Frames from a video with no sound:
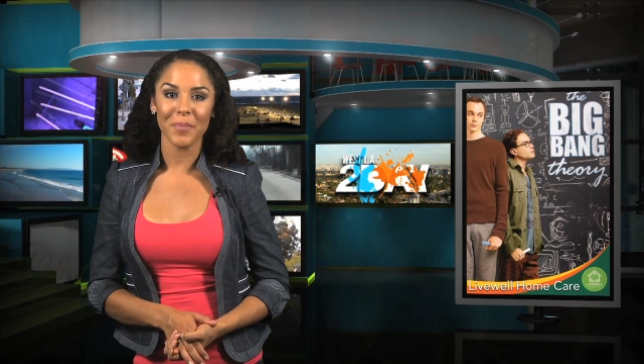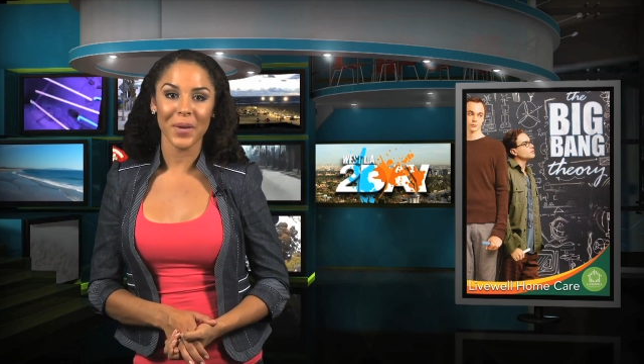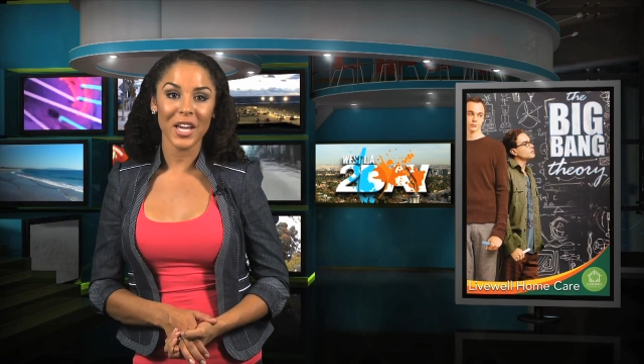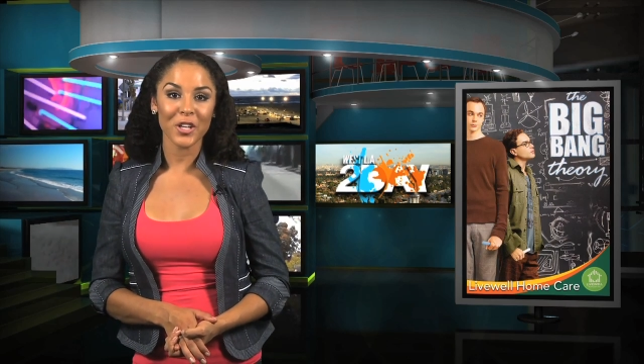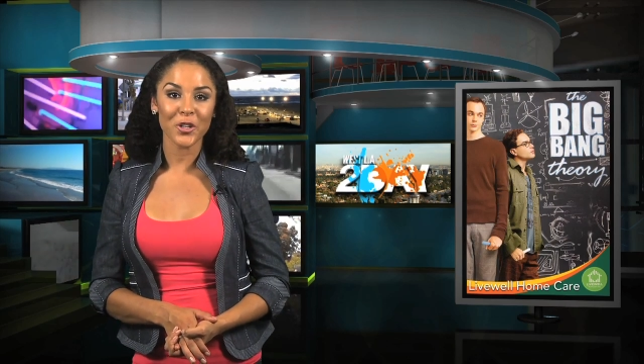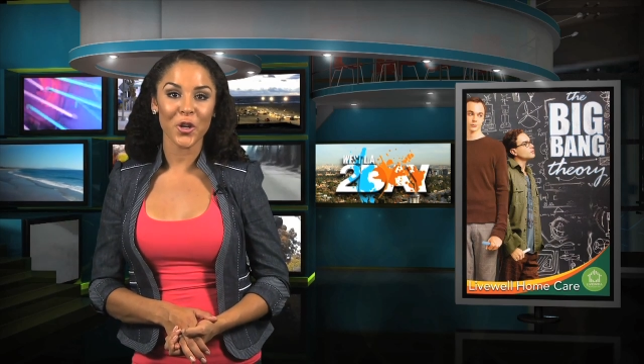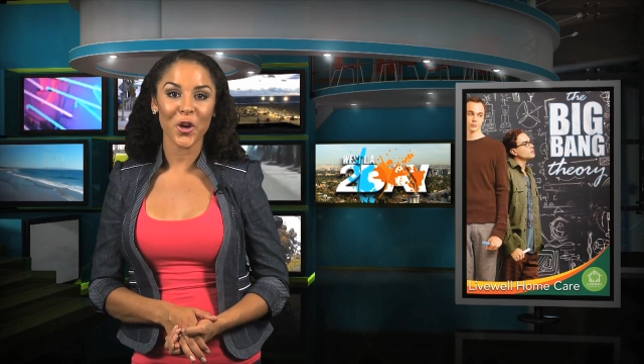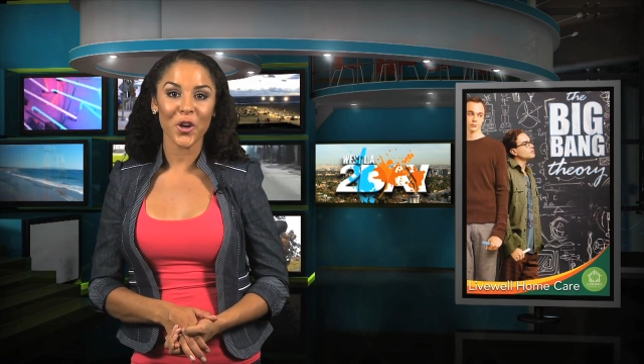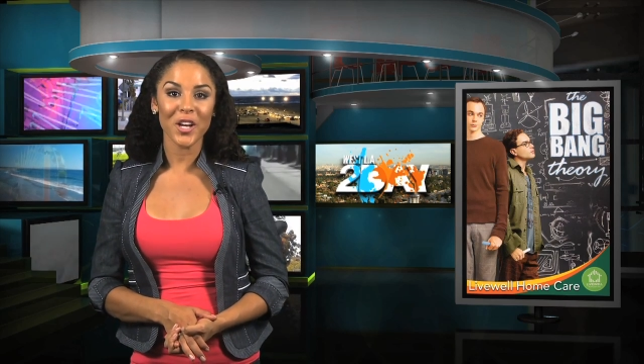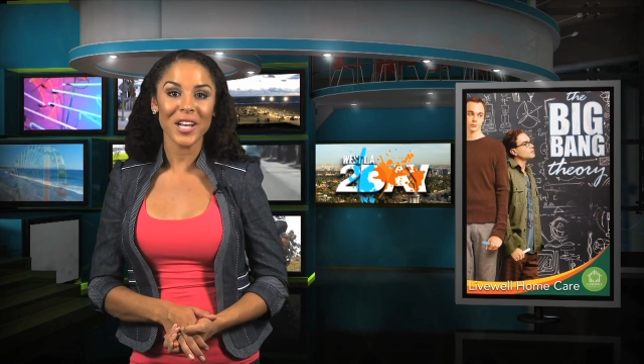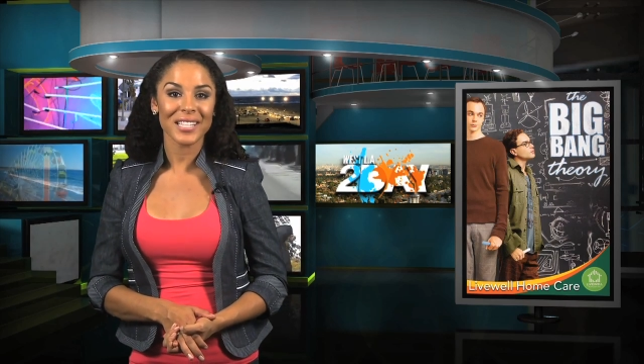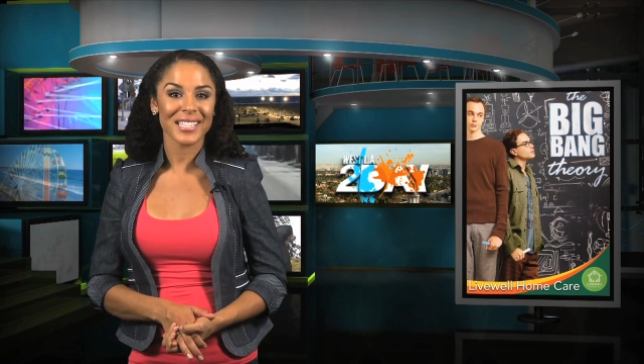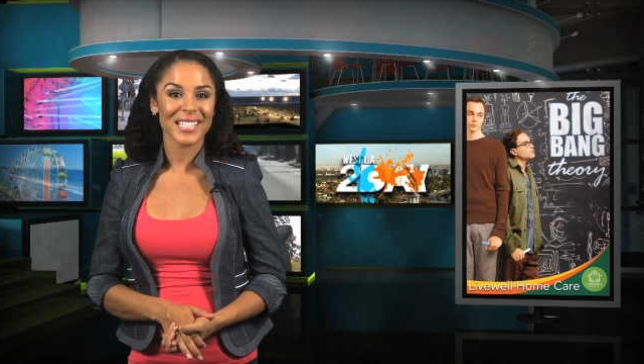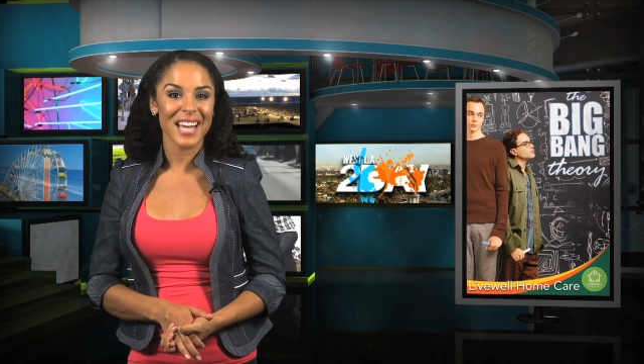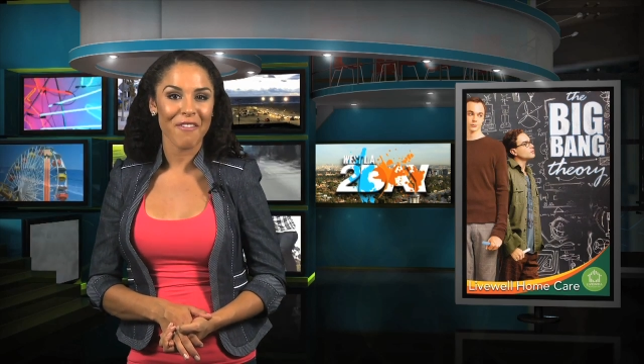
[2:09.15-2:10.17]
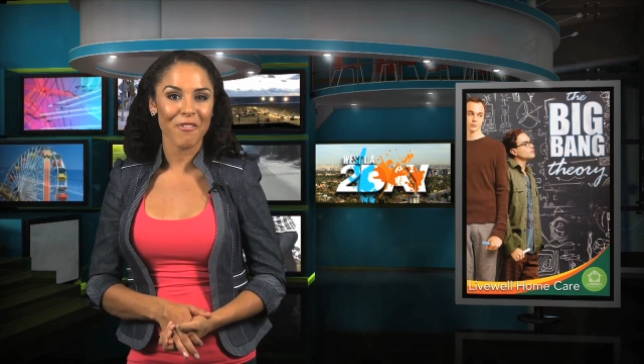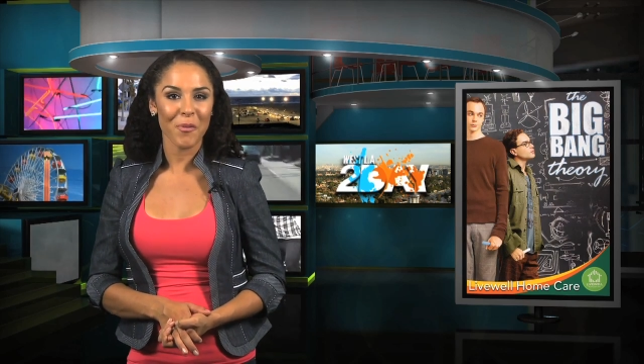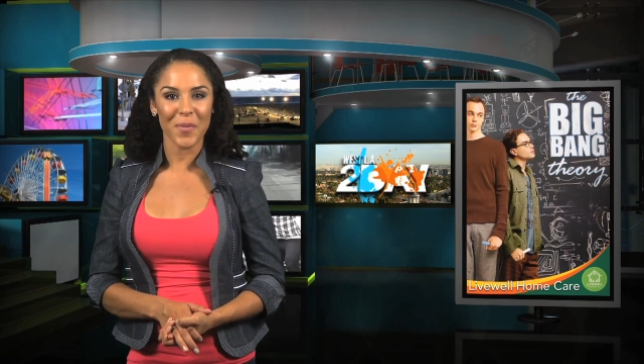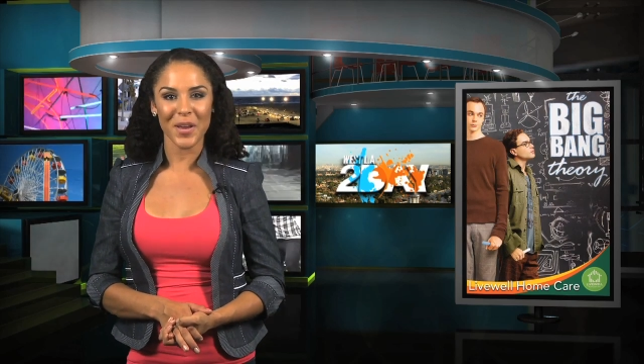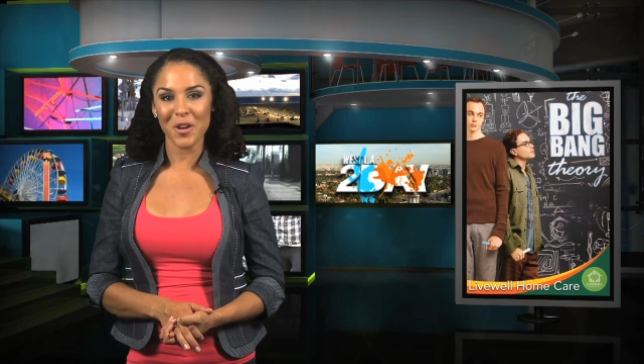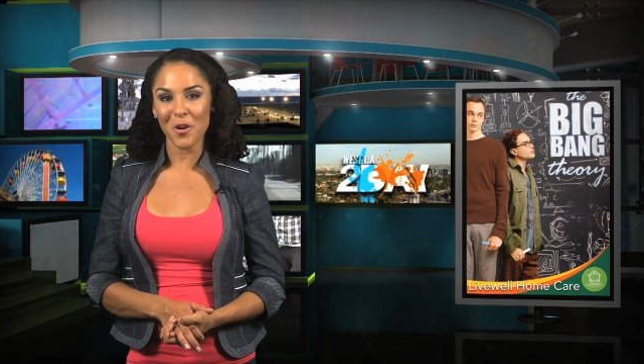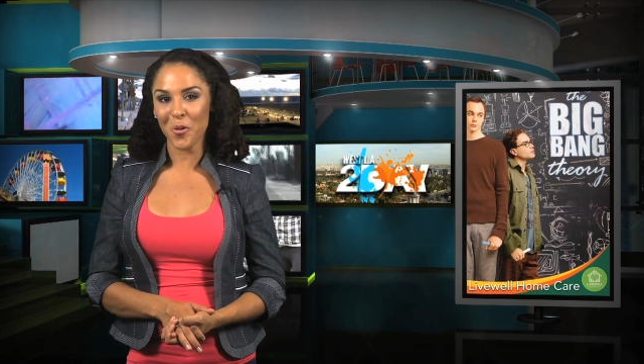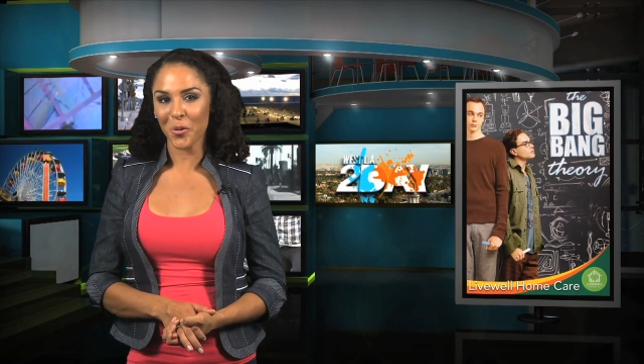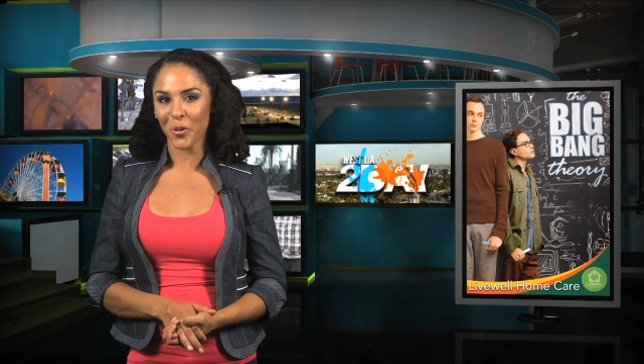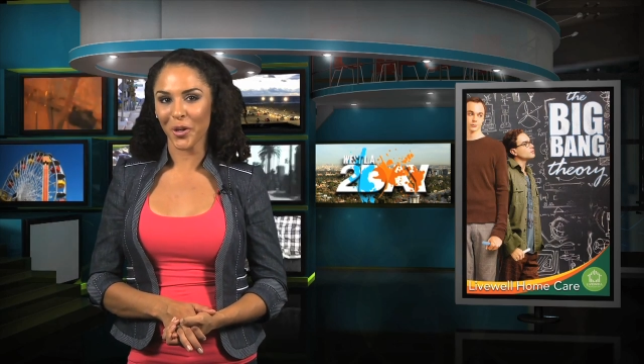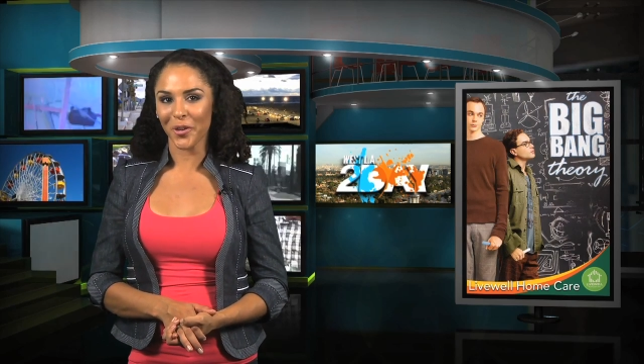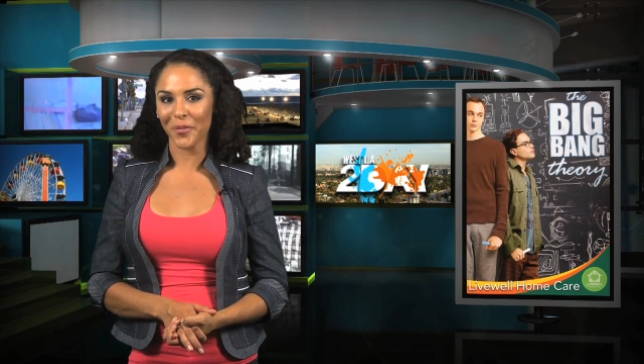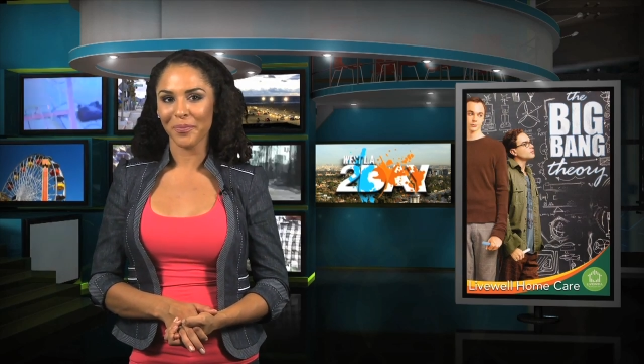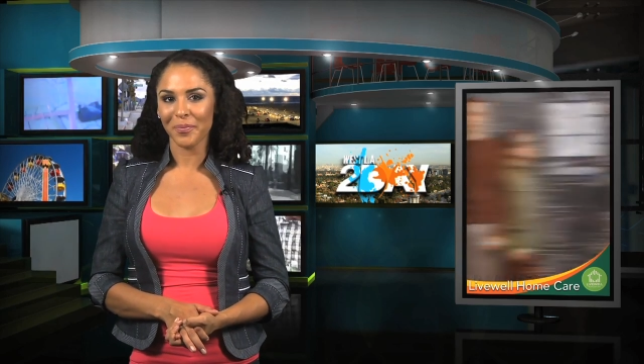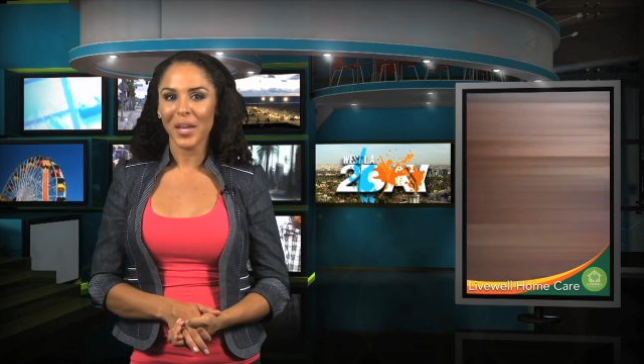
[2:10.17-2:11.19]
being a nerd has never been cooler.